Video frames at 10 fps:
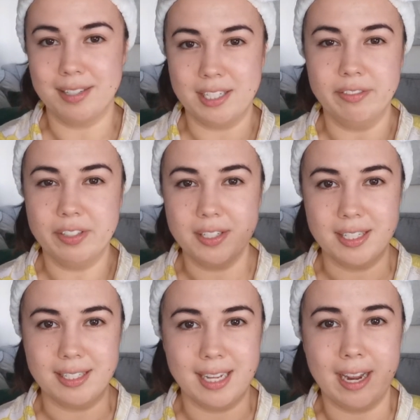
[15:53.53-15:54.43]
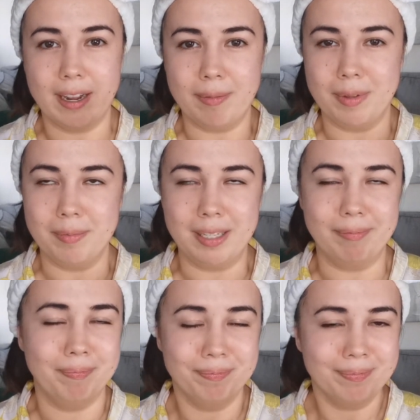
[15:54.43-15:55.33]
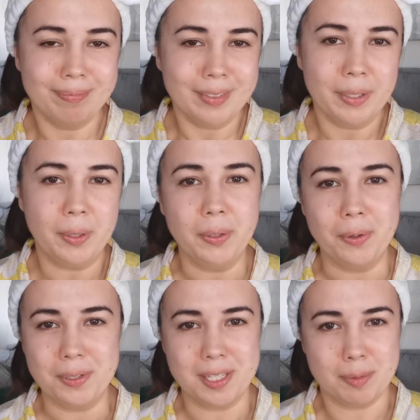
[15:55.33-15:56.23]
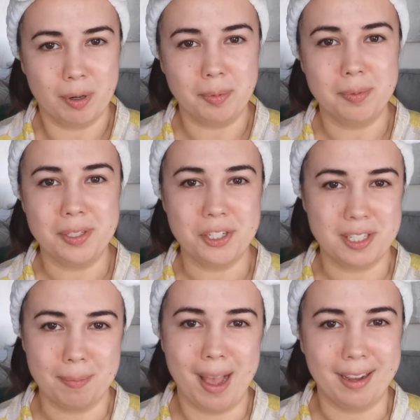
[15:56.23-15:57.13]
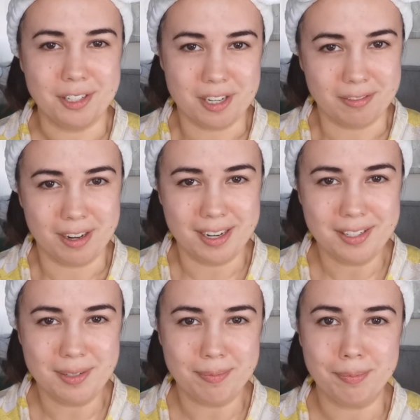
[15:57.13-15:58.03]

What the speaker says: It still feels the same. I mean, who knows? It's probably just the packaging, right?